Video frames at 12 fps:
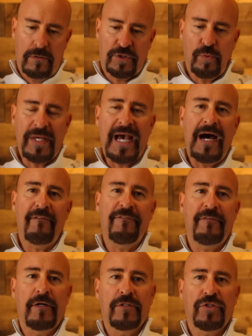do we
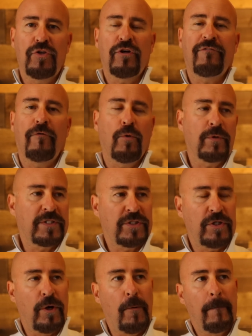have to look forward
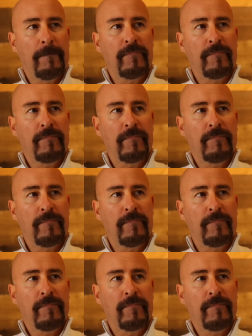to?